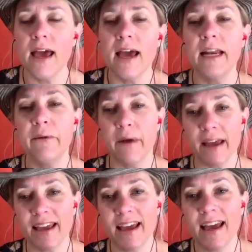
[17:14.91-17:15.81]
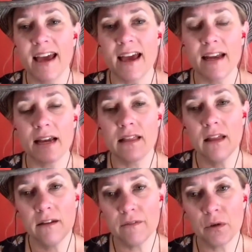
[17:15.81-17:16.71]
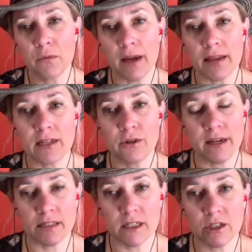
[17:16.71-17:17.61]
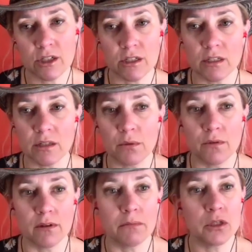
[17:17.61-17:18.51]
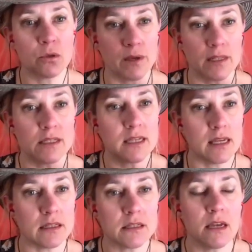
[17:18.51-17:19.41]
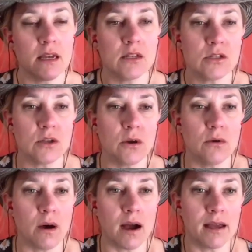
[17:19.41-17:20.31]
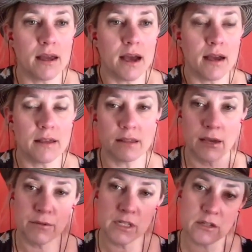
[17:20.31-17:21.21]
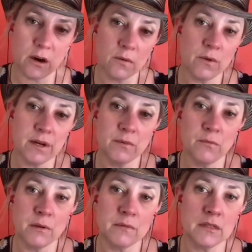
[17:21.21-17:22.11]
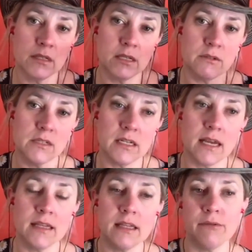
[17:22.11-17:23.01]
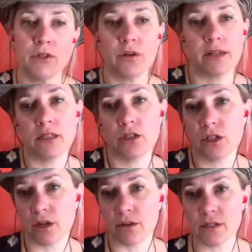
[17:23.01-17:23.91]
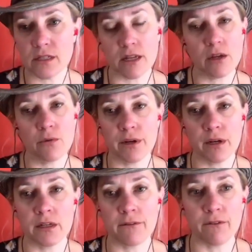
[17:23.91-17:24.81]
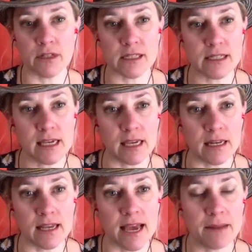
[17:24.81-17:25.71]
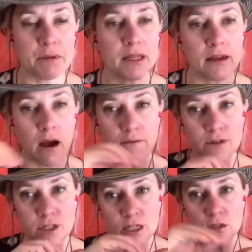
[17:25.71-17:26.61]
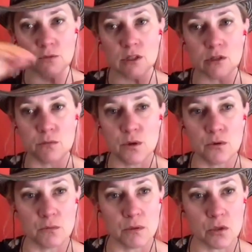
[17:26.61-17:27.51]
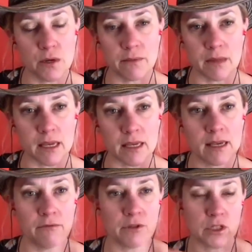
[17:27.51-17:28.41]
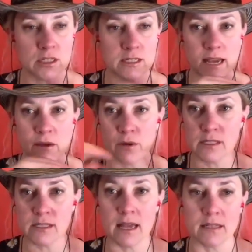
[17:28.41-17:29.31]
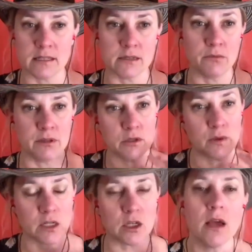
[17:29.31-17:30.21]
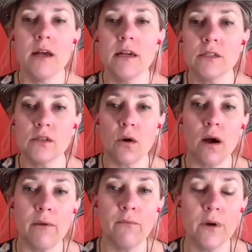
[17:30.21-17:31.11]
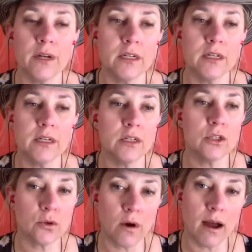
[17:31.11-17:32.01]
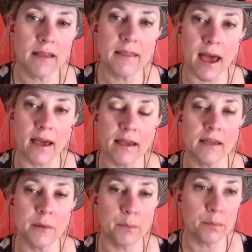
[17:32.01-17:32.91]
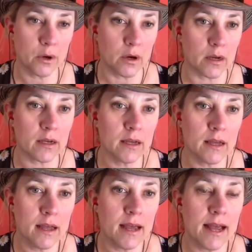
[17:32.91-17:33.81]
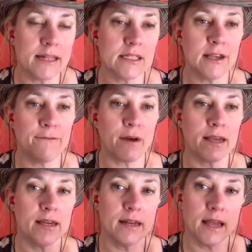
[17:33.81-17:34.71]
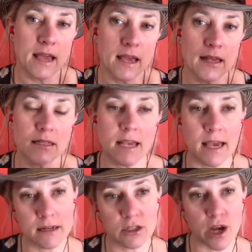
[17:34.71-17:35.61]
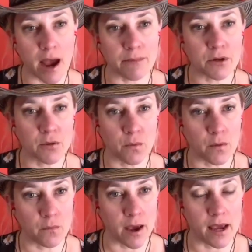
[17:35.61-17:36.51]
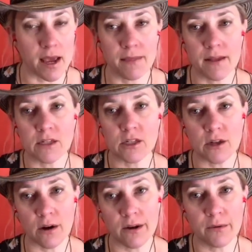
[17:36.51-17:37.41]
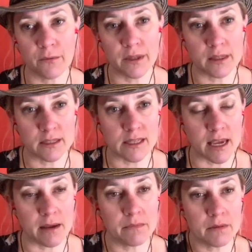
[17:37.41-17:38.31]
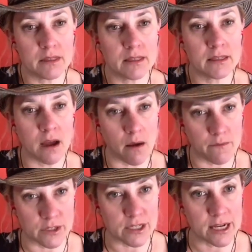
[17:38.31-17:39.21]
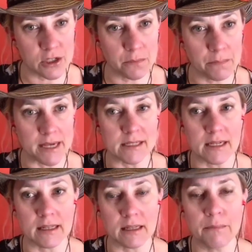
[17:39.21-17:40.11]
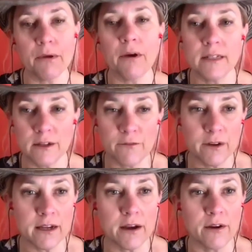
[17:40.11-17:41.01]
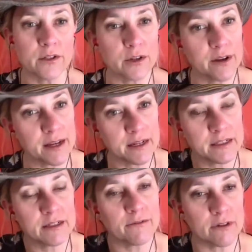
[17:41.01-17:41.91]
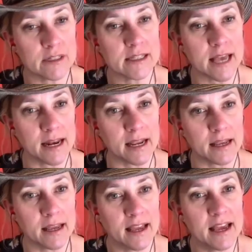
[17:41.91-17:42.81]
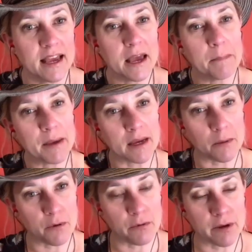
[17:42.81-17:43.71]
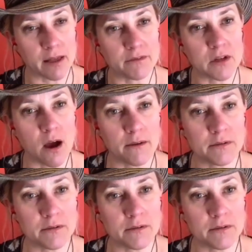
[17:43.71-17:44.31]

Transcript: Anyway, and I loved the way they transitioned in the movie between scenes. So they would start one in one scene, and then they would transition, and all of a sudden you were in a different scene, but the conversation was smooth between them, like he was just saying one sentence and we'd switch. So I wanted to try that in a book and see if I could end a chapter in one way and then start it with the same conversation basically, but a different character in a different setting, and pick up where we left off.